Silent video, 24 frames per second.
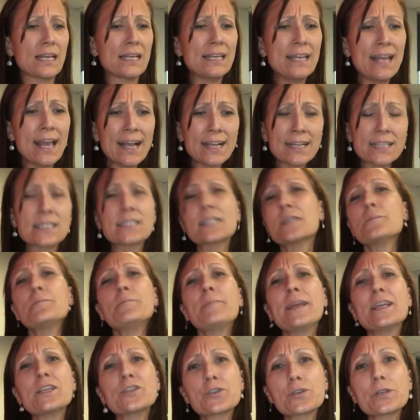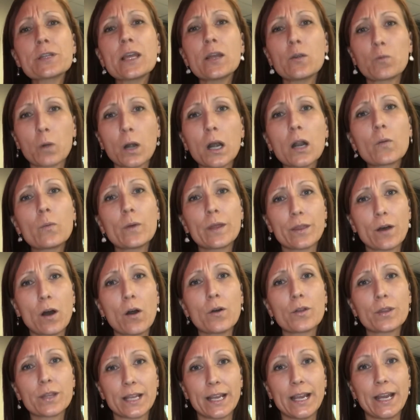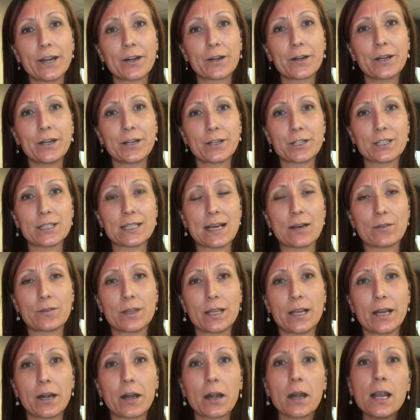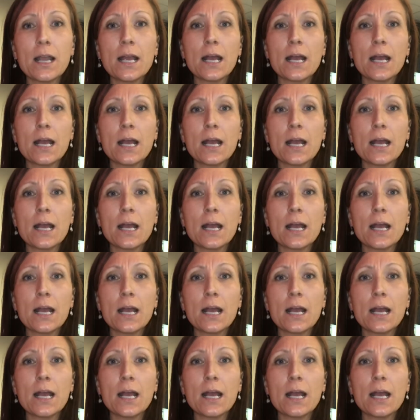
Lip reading: Next, make sure they work with all the carriers out there.